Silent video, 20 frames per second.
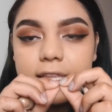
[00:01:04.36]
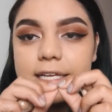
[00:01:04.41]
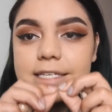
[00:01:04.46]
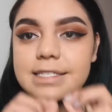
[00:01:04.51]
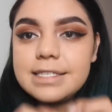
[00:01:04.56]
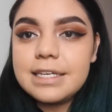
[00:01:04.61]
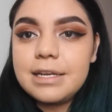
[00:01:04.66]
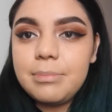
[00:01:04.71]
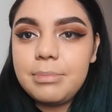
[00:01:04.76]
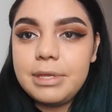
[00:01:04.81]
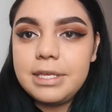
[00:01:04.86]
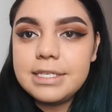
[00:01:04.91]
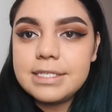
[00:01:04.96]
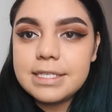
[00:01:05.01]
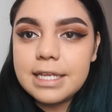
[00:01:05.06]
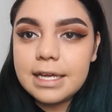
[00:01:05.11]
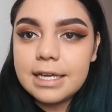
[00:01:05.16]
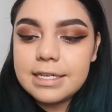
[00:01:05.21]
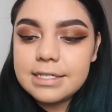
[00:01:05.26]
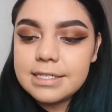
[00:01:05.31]
less than a pea
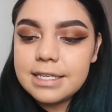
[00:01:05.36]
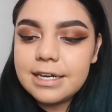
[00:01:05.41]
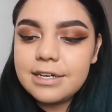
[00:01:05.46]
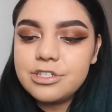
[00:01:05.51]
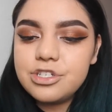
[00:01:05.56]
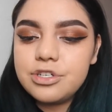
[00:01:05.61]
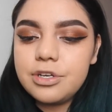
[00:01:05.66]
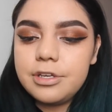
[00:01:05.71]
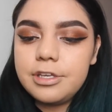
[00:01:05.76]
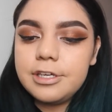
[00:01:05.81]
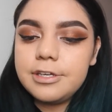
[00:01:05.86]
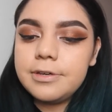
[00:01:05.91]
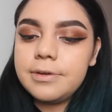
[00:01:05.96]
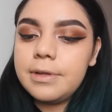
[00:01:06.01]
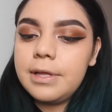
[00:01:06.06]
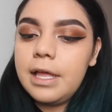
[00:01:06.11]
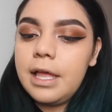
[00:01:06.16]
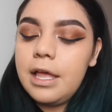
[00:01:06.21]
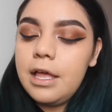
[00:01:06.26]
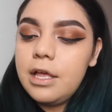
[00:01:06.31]
size, and I'll show you.
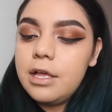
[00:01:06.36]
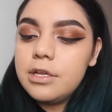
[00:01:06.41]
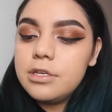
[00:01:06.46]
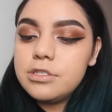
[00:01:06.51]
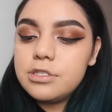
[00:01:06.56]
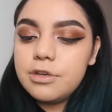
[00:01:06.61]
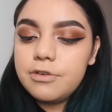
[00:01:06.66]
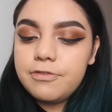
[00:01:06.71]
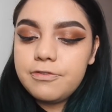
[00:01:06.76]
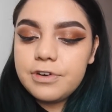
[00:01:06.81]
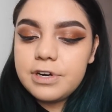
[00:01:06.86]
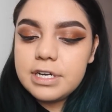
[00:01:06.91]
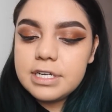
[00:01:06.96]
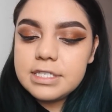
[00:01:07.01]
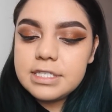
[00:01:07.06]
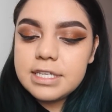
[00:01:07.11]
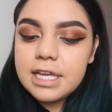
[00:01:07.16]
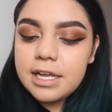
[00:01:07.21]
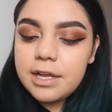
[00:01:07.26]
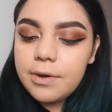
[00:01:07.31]
So
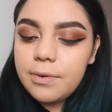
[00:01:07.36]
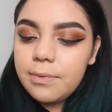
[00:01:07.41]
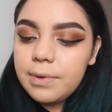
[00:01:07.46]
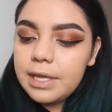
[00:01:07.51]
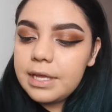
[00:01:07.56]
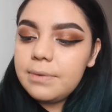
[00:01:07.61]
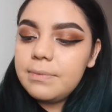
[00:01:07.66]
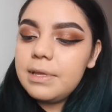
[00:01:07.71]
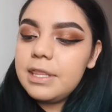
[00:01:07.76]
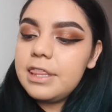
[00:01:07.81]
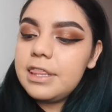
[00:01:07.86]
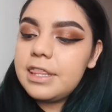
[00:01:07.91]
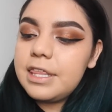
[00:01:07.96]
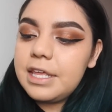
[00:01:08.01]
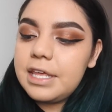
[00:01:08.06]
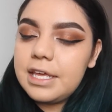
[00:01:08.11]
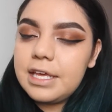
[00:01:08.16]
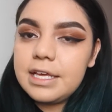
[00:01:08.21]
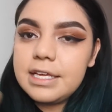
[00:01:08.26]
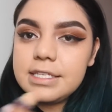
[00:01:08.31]
first I go in with
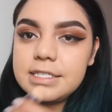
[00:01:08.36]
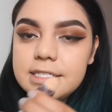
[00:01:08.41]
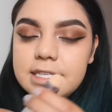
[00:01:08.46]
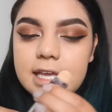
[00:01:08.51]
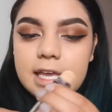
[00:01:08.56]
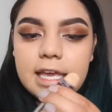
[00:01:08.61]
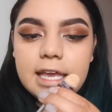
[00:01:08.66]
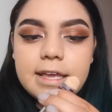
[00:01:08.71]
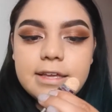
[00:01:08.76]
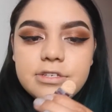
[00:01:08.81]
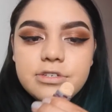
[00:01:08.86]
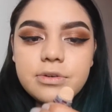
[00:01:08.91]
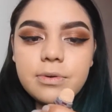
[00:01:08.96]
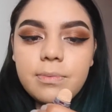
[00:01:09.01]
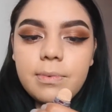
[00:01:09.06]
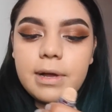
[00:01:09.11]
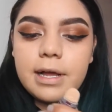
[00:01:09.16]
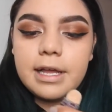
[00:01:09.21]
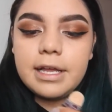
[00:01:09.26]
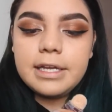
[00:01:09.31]
this Age
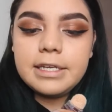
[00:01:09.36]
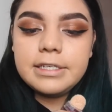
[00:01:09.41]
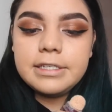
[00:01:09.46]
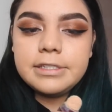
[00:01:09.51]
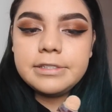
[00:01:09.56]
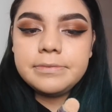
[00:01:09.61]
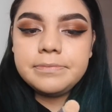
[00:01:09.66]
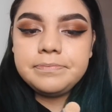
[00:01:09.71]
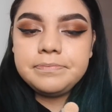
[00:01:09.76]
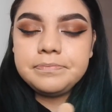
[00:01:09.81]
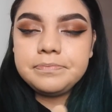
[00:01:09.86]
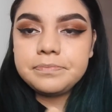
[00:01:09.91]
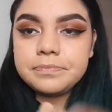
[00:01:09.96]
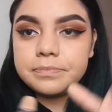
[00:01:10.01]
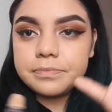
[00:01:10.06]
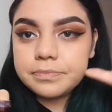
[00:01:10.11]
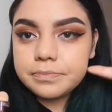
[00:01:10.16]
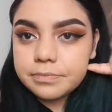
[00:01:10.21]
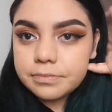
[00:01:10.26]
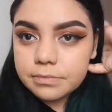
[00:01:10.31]
Rewind,
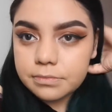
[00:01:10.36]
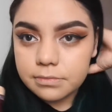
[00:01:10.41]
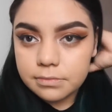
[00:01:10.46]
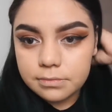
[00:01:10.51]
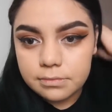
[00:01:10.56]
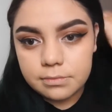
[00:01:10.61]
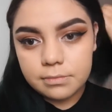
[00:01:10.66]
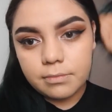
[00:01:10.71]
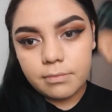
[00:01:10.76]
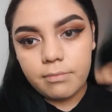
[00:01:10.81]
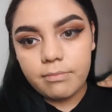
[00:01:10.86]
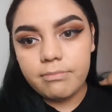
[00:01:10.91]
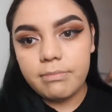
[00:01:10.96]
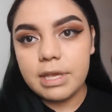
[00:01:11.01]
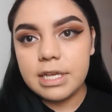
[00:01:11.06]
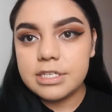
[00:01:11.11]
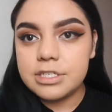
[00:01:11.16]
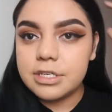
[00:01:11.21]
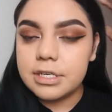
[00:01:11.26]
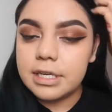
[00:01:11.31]

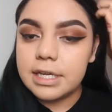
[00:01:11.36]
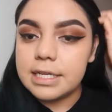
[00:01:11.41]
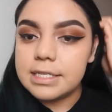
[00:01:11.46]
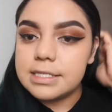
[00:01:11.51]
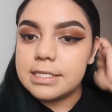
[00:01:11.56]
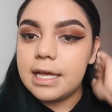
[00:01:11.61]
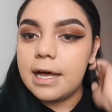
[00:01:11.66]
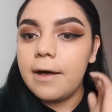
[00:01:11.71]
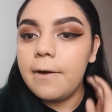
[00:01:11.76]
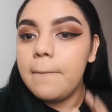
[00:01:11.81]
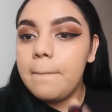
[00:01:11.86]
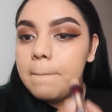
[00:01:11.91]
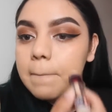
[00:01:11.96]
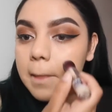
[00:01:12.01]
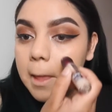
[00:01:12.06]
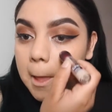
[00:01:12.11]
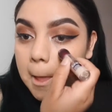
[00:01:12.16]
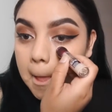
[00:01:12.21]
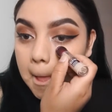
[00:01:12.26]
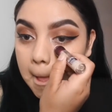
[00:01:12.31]
make sure it gets out,
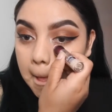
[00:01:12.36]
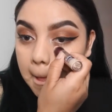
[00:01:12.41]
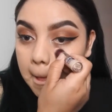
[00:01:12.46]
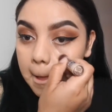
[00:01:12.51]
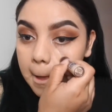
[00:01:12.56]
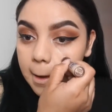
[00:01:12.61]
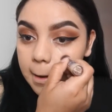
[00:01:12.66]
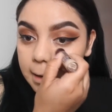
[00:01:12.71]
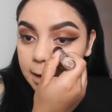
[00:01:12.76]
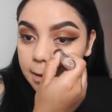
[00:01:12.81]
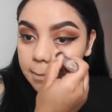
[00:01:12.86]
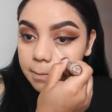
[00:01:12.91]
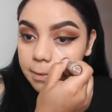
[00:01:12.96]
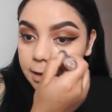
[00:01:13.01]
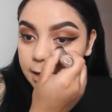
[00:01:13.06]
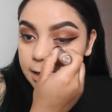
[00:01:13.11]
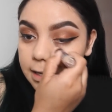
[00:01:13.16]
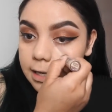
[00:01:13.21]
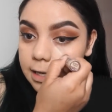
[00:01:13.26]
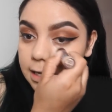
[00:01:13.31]
and I
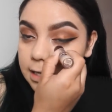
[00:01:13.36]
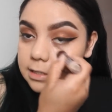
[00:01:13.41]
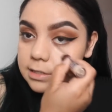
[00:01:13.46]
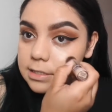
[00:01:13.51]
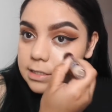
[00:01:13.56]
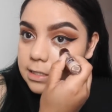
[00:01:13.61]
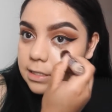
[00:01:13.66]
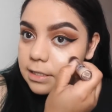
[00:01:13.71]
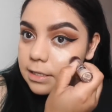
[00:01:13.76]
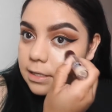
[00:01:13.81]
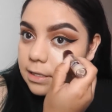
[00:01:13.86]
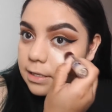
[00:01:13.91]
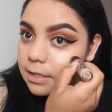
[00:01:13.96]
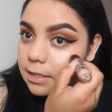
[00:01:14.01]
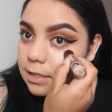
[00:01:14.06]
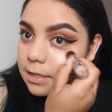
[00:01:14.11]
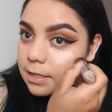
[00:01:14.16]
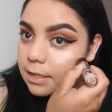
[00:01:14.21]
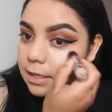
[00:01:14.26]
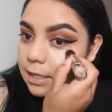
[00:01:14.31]
put it
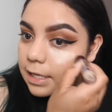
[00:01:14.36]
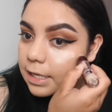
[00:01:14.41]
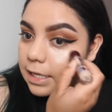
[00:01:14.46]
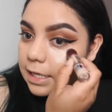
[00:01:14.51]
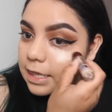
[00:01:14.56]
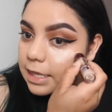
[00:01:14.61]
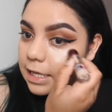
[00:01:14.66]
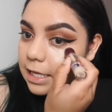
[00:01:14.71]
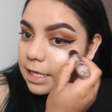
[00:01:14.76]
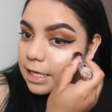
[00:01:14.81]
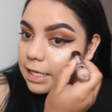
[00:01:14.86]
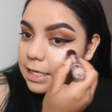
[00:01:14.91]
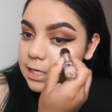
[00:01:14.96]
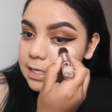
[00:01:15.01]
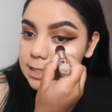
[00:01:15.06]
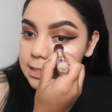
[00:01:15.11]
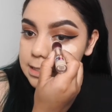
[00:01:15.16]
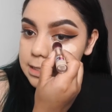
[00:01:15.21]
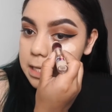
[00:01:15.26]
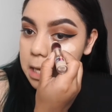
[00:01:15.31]
like
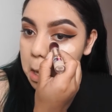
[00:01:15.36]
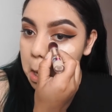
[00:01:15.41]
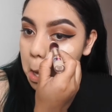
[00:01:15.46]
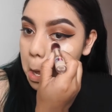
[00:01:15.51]
this.